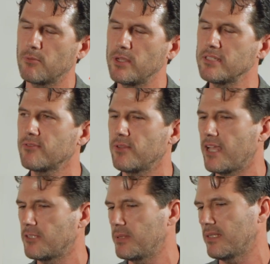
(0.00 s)
the reason for
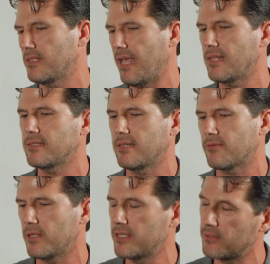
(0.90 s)
that is because it had
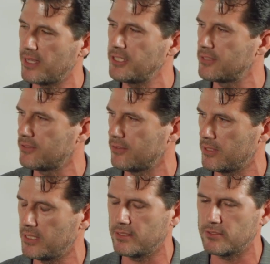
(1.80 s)
several iterations through
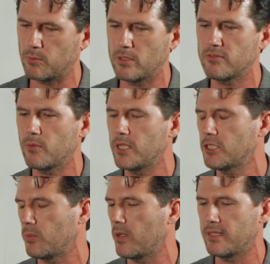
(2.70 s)
the years. One of
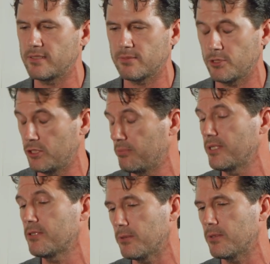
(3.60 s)
which is
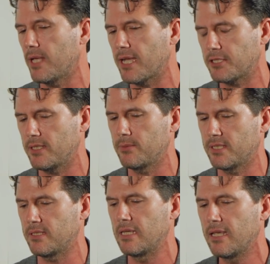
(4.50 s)
pretty cool actually. It
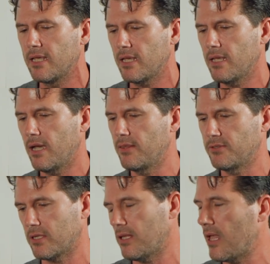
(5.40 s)
was
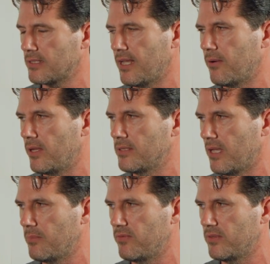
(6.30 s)
there's a clock tower on
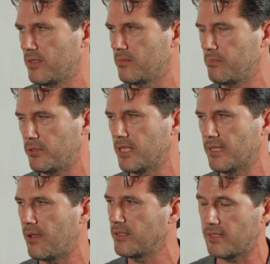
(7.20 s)
top of the building
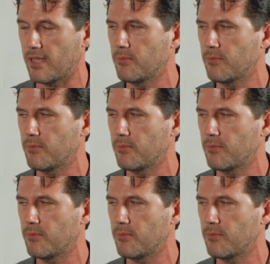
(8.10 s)
now. It's not